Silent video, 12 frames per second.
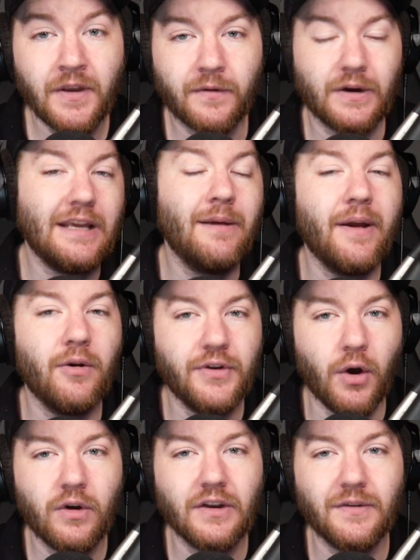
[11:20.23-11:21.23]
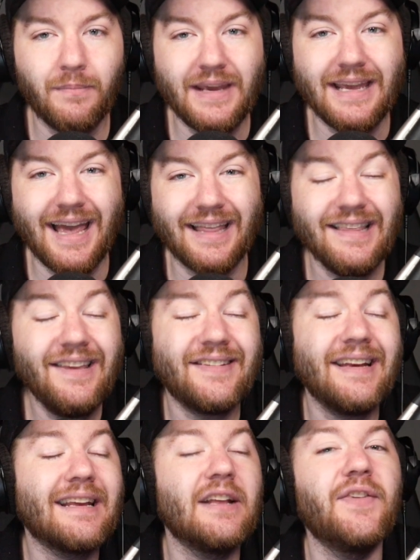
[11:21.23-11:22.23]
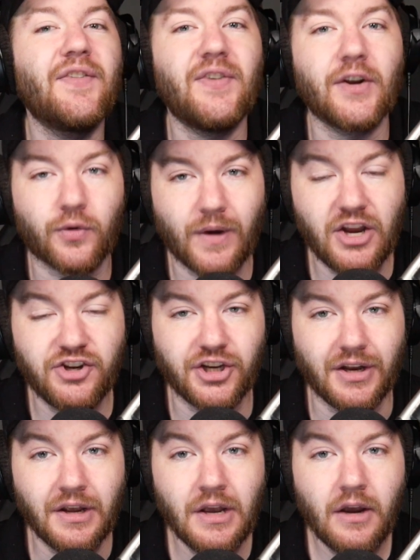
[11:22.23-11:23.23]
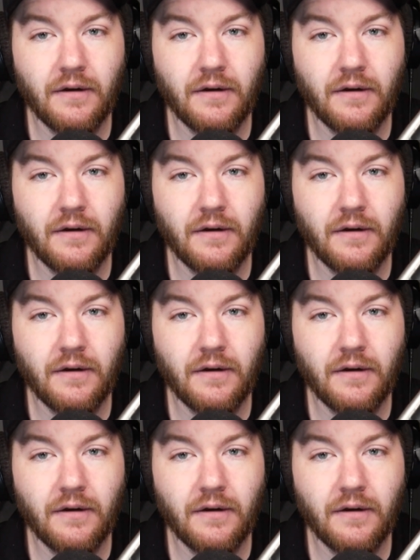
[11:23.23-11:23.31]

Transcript: for Ime Udoka to be at least in consideration